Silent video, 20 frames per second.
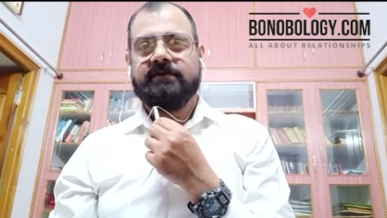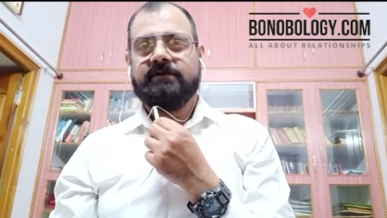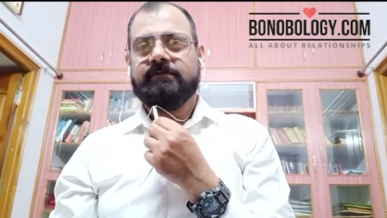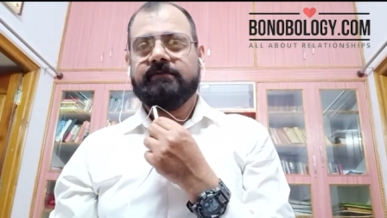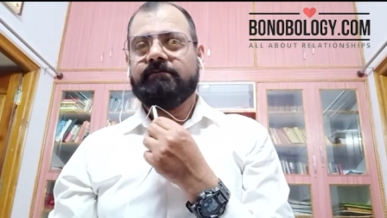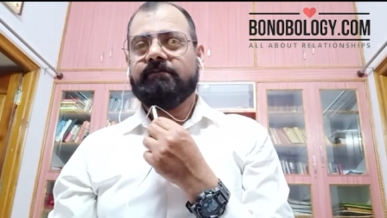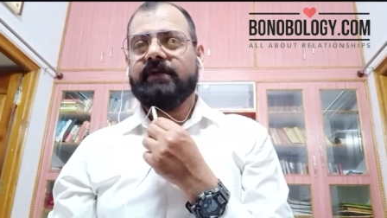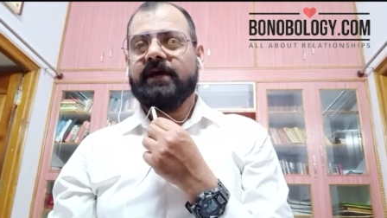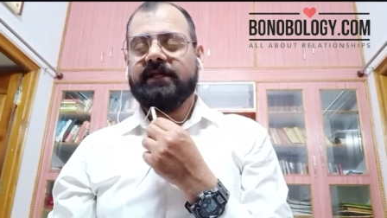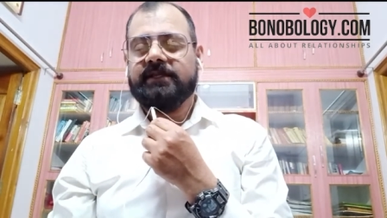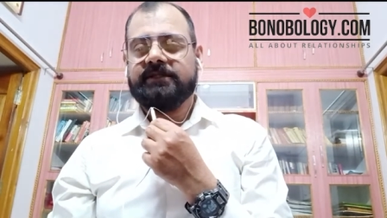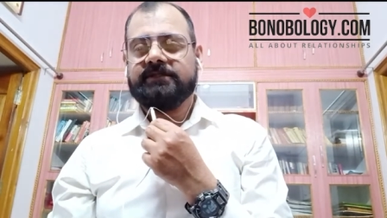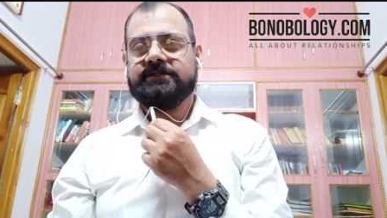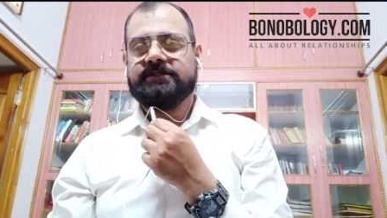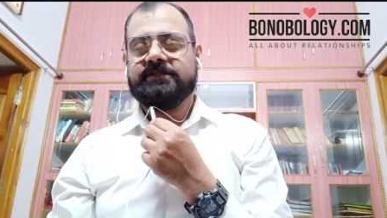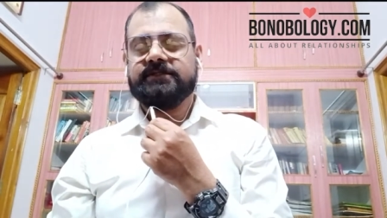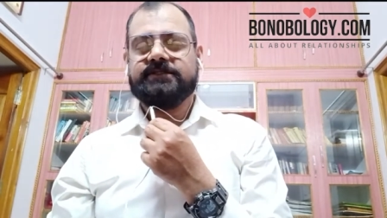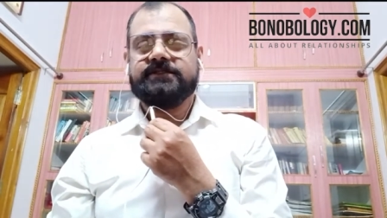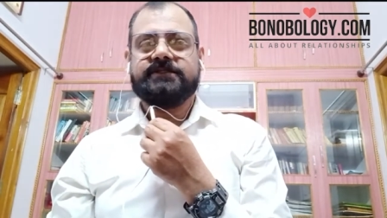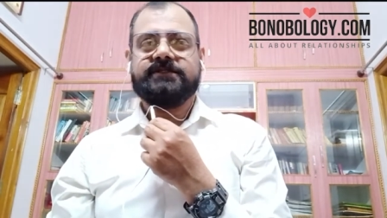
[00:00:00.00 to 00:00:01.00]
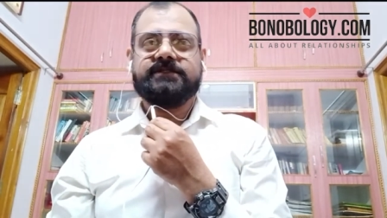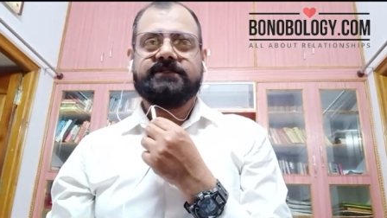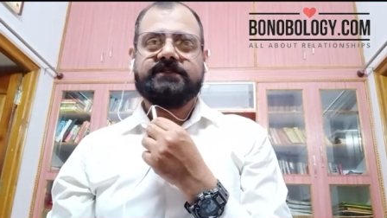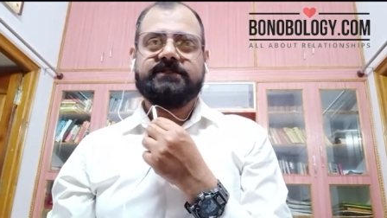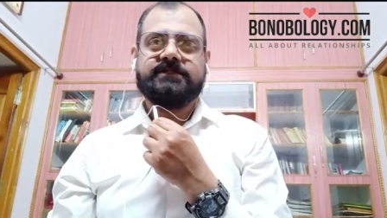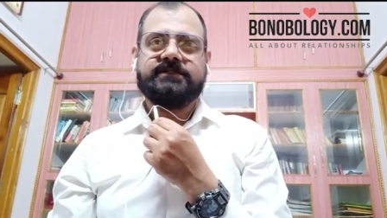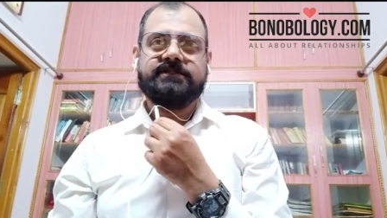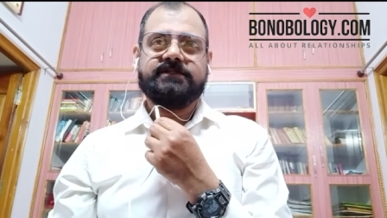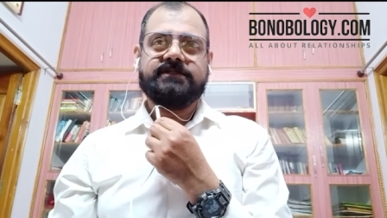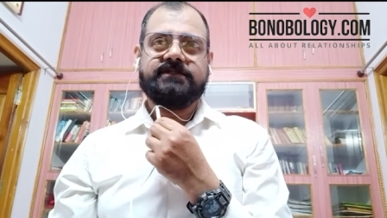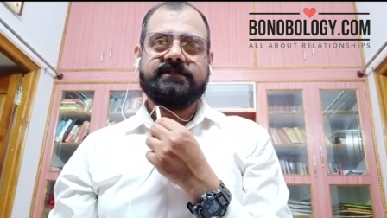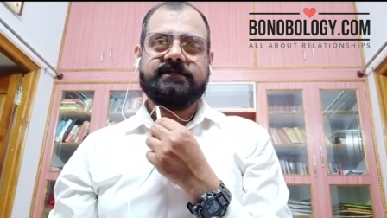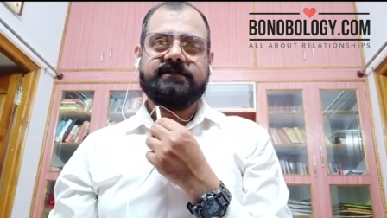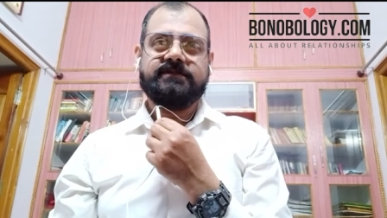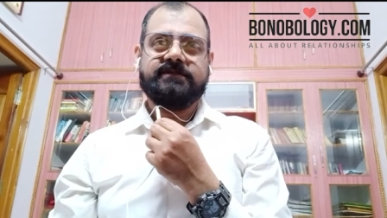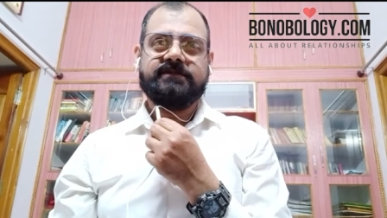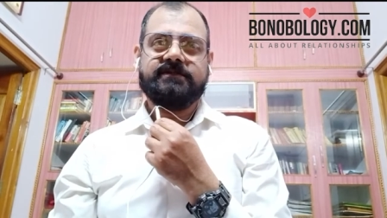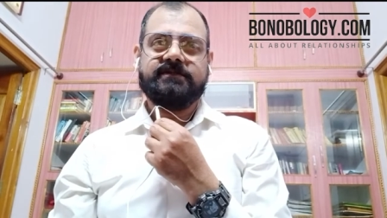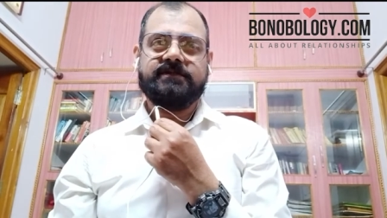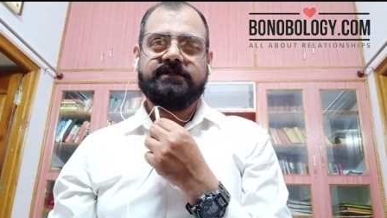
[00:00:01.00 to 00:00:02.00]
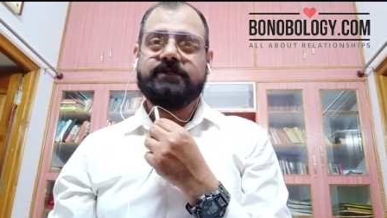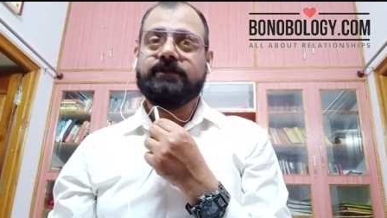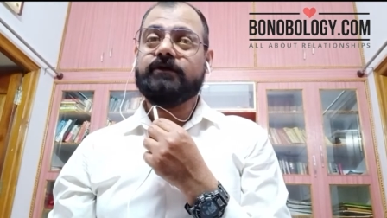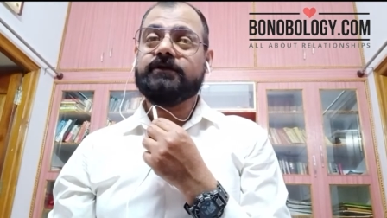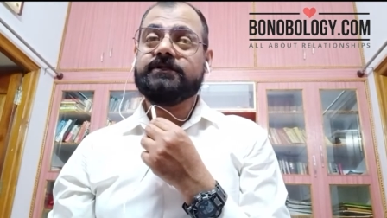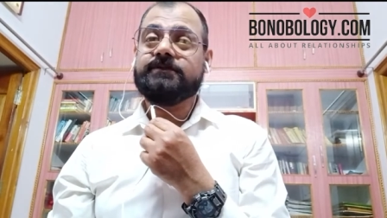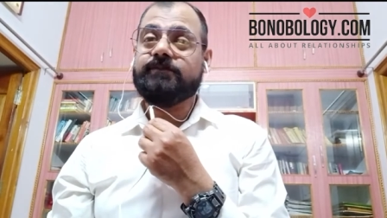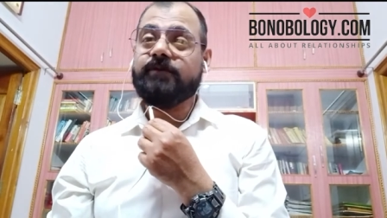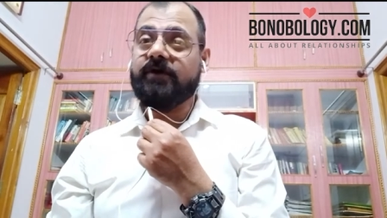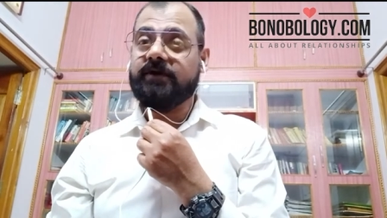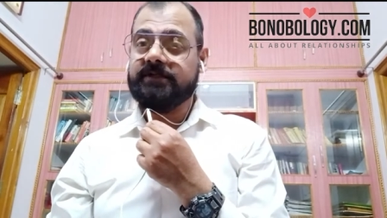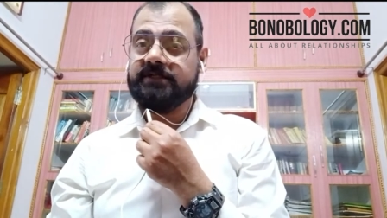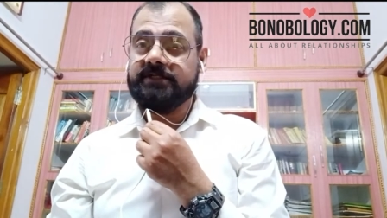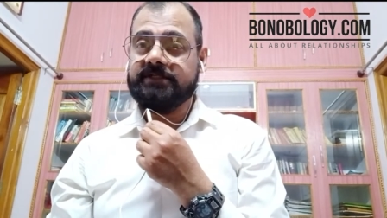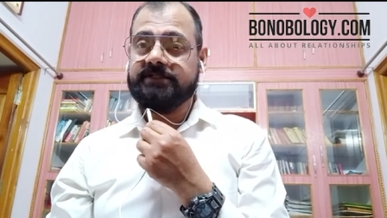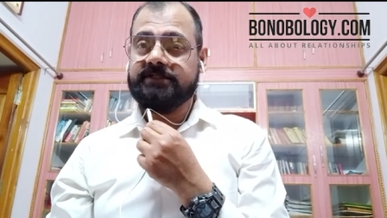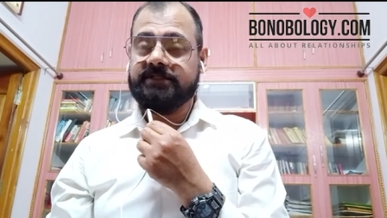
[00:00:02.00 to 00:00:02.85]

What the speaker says: marriage is not a bondage,